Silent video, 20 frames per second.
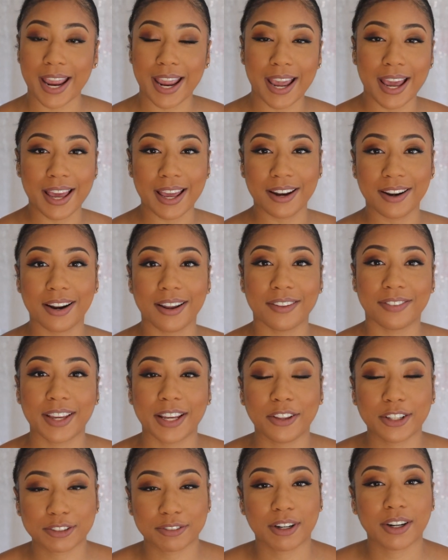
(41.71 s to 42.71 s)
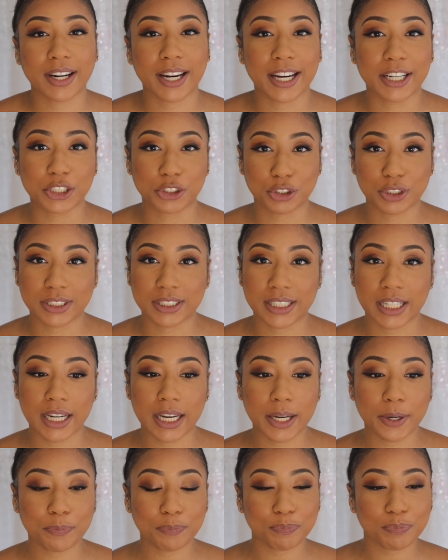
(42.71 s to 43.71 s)
and they look very
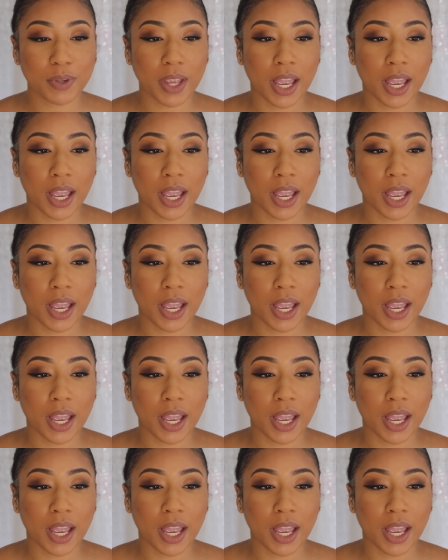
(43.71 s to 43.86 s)
interesting,